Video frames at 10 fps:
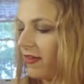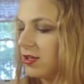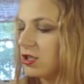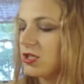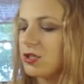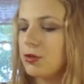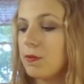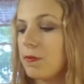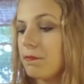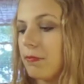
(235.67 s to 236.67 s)
And then just
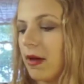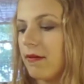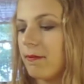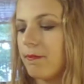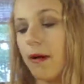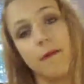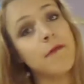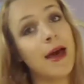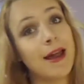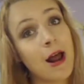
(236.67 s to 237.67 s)
to
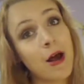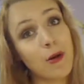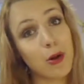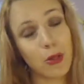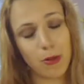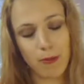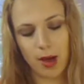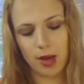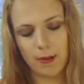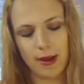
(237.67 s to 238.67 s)
buff that out on the
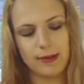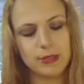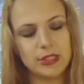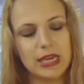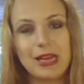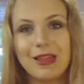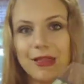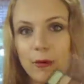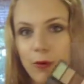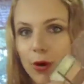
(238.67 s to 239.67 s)
bottom, I'm just taking
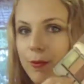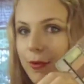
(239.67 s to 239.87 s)
the warm